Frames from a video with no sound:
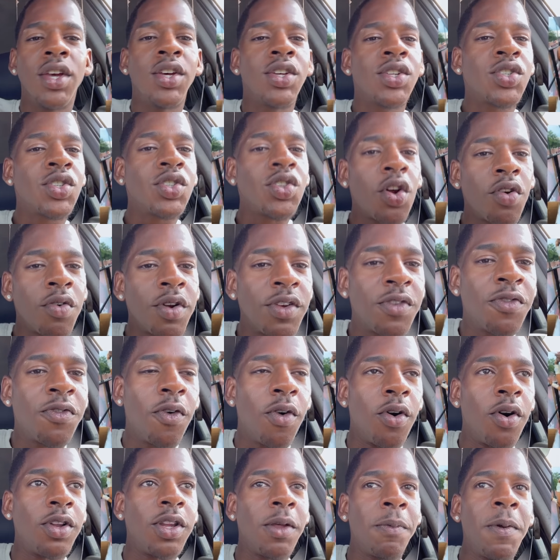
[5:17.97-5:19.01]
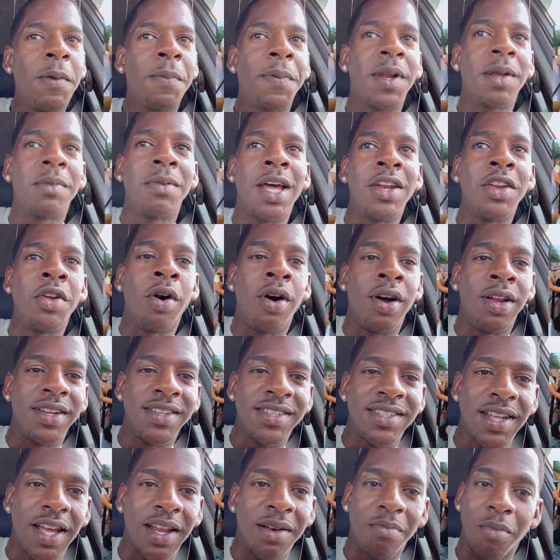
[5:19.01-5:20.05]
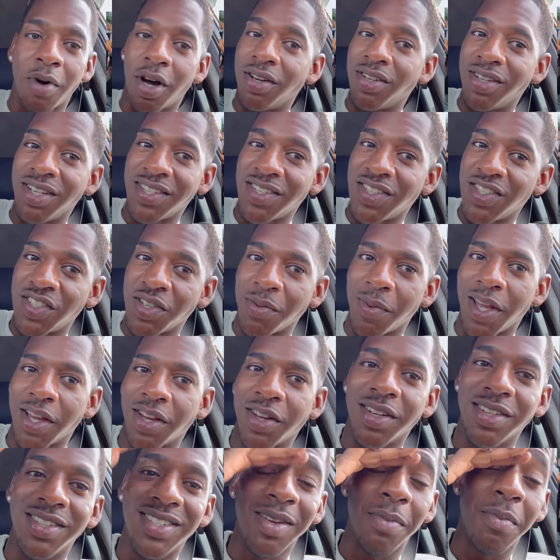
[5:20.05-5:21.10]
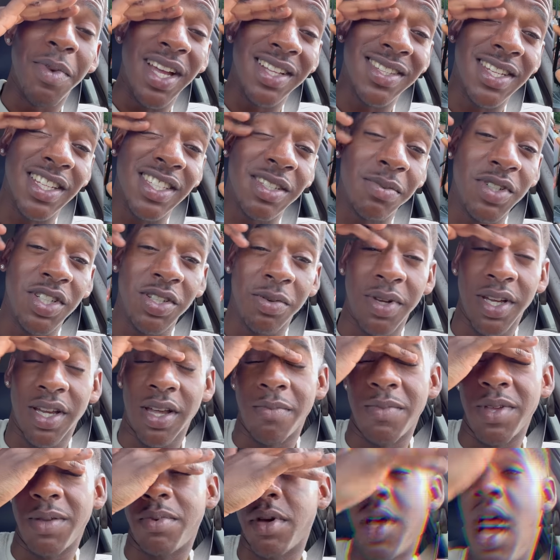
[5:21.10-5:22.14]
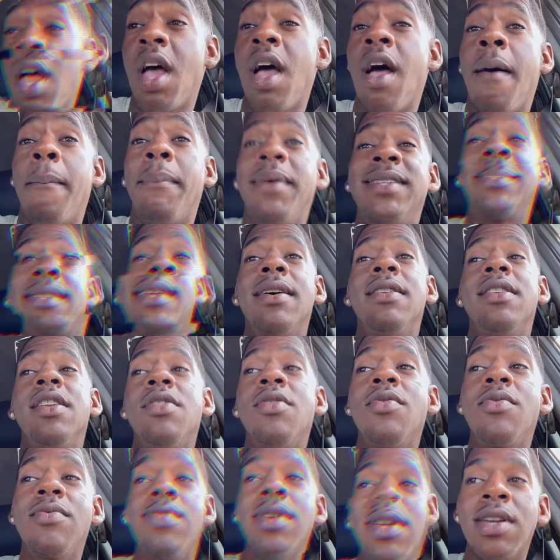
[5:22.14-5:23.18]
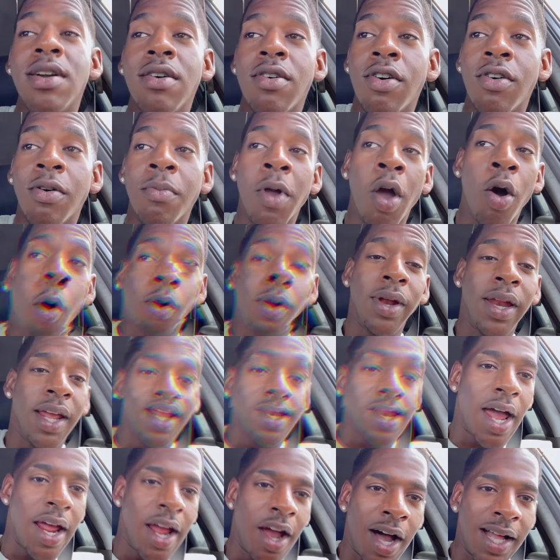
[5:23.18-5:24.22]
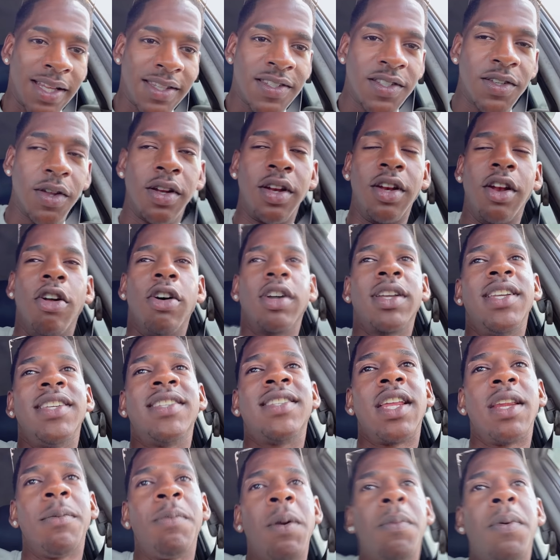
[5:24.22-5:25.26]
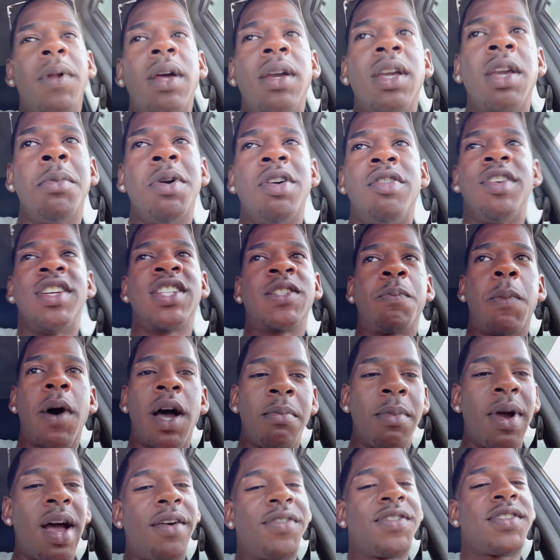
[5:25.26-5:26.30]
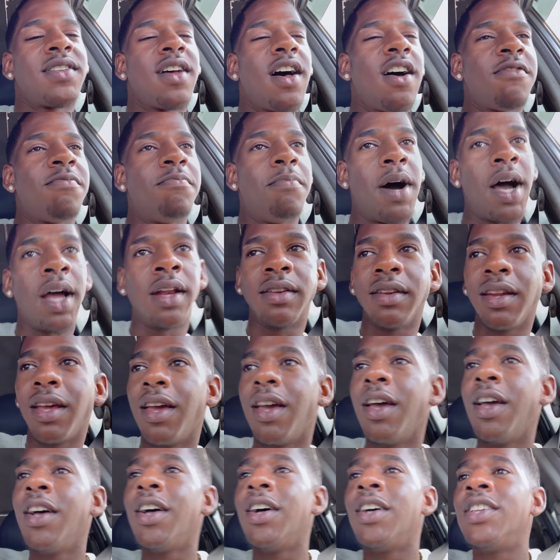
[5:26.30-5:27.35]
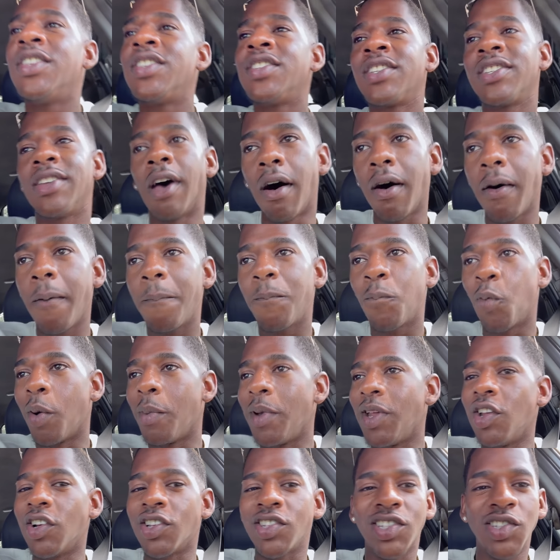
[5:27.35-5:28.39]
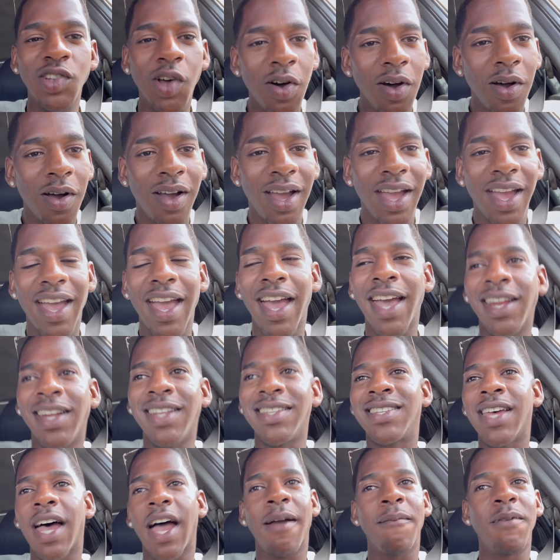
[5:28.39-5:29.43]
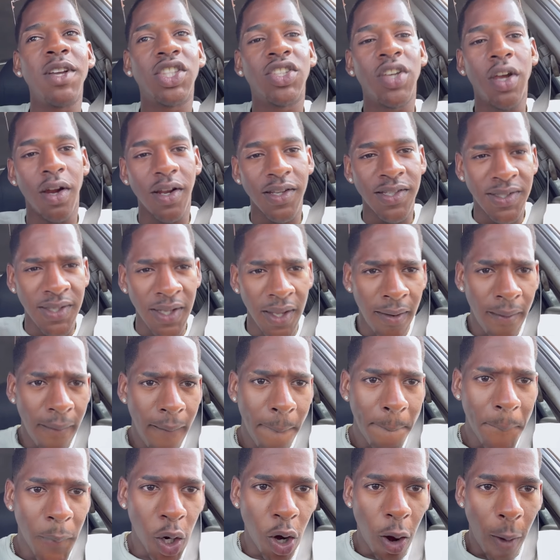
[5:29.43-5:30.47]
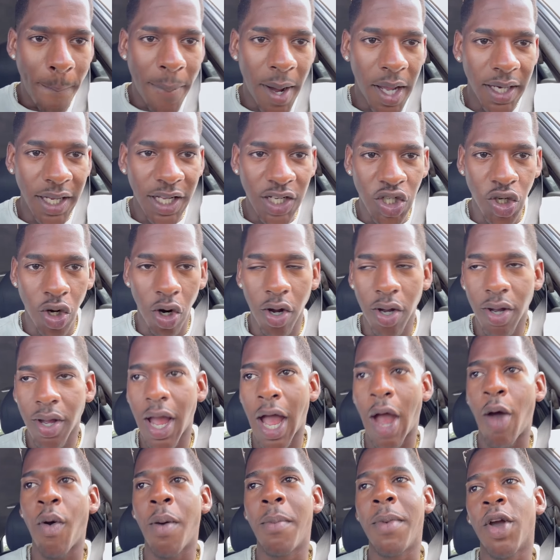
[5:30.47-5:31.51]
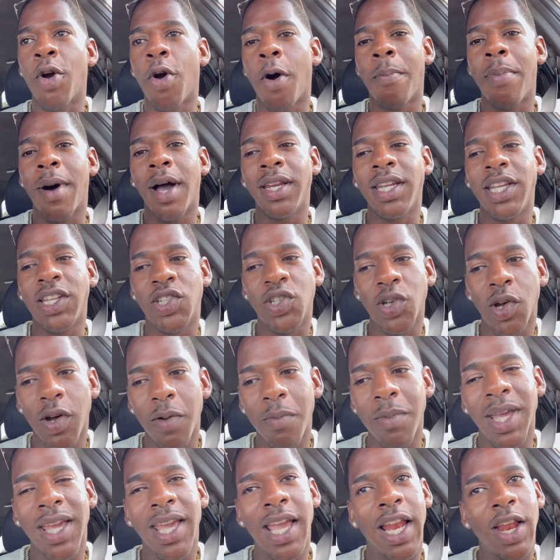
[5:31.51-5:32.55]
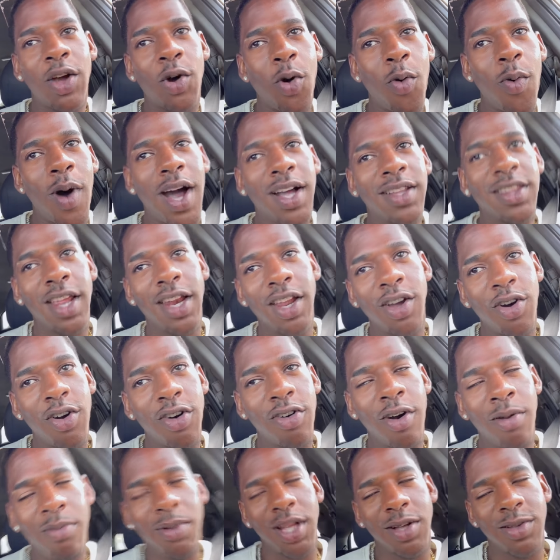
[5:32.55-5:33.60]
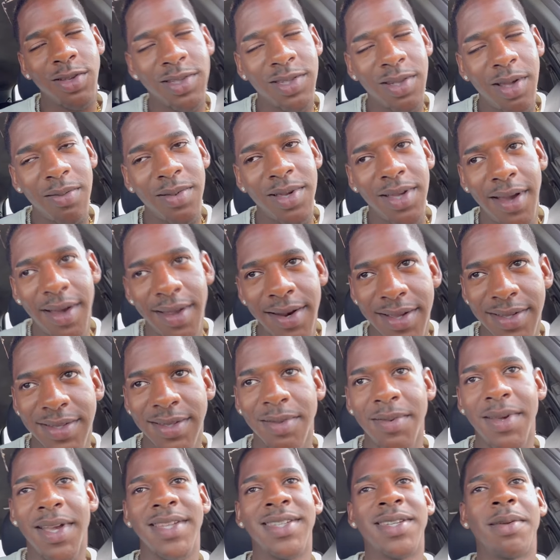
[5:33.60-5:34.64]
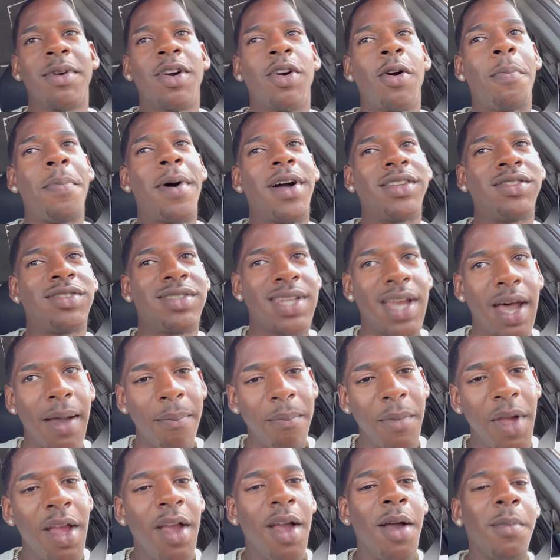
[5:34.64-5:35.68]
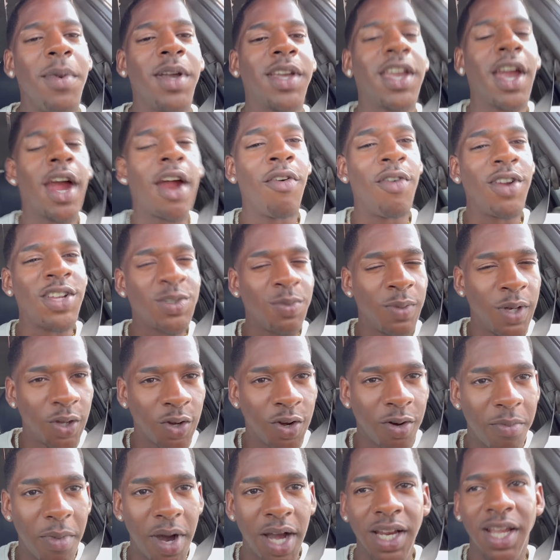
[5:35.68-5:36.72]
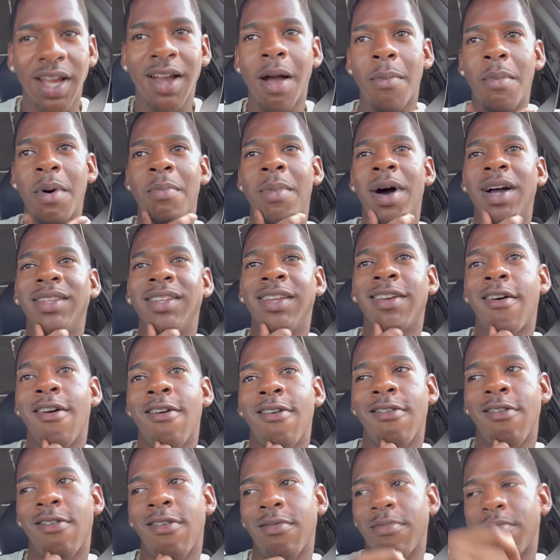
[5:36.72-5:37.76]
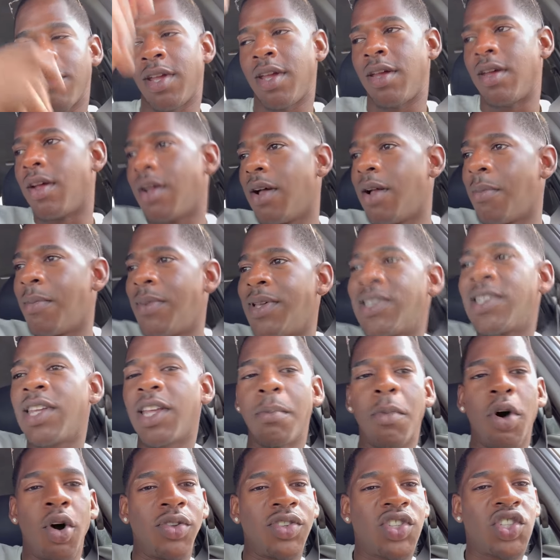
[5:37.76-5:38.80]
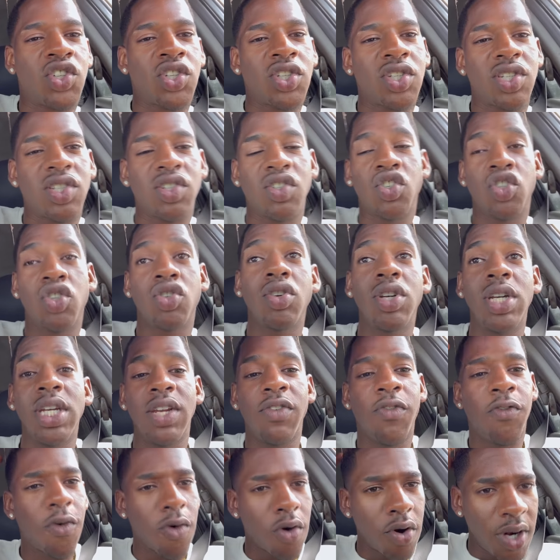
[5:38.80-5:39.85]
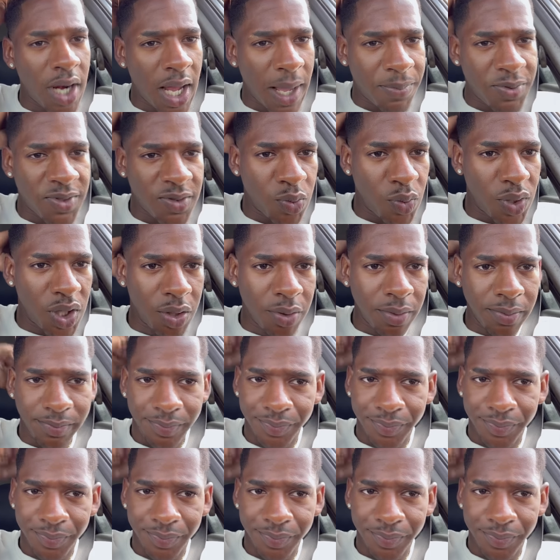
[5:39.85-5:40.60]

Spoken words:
Sorry for the people that don't understand, but this is Jamaica. So me, I talk to the Jamaica people. We send the way or me own day, I had some lucky. Send the people that give me a wristband, me have staff band. So what we just do? Anytime it's Thursday, we go pan the truck. And when we go pan the truck, we get a little water, a little rub, a little something. And then something I said, the cup on top, we can rest me a little body, come back in our room. We say about 3-4 laps we do.